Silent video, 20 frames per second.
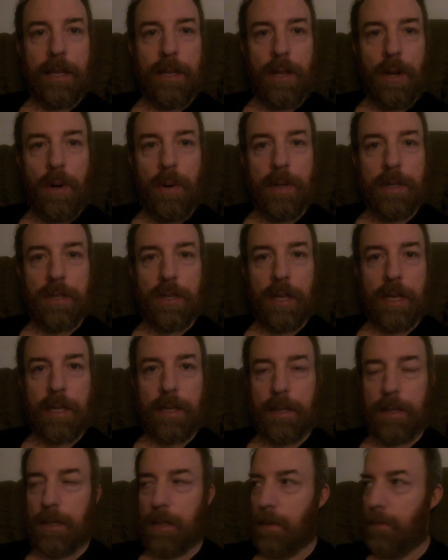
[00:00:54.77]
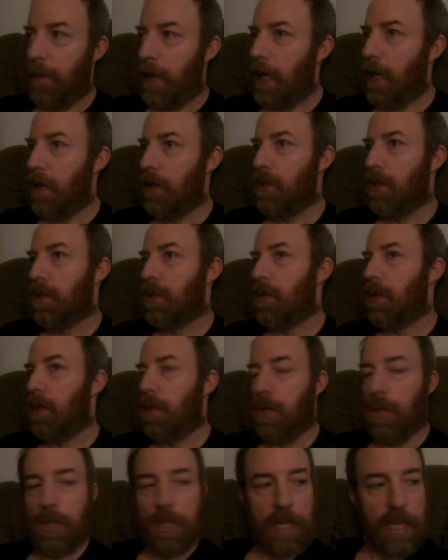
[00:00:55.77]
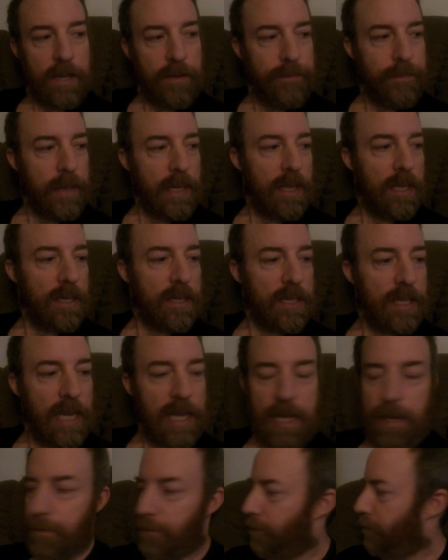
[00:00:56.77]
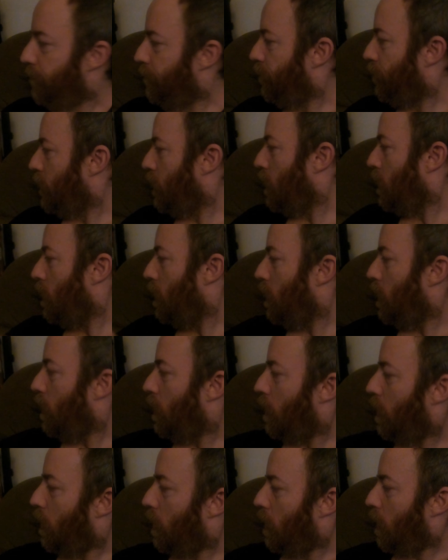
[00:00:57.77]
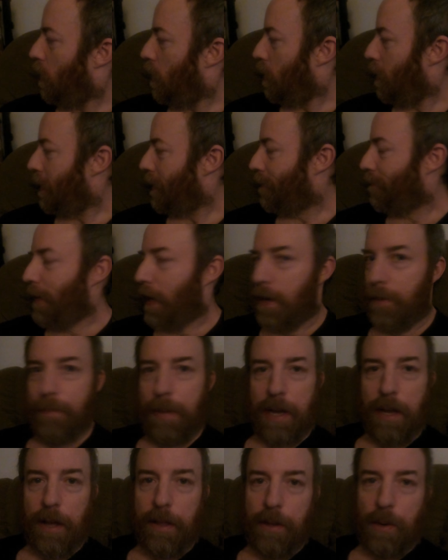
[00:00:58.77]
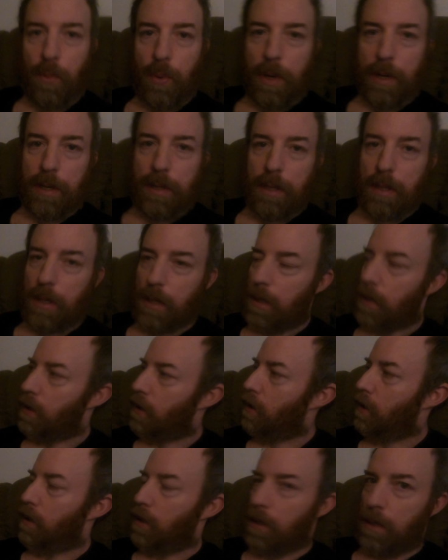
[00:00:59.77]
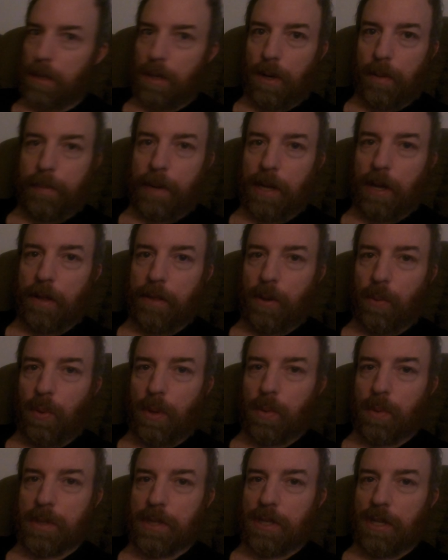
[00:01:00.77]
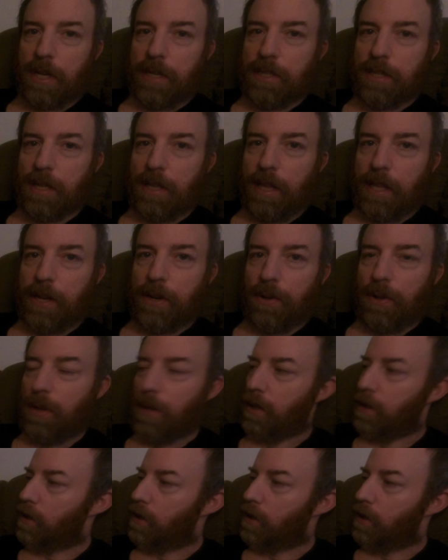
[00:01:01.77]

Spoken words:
It's like, man, just give me the same. Like my other one, my other one was nice and little.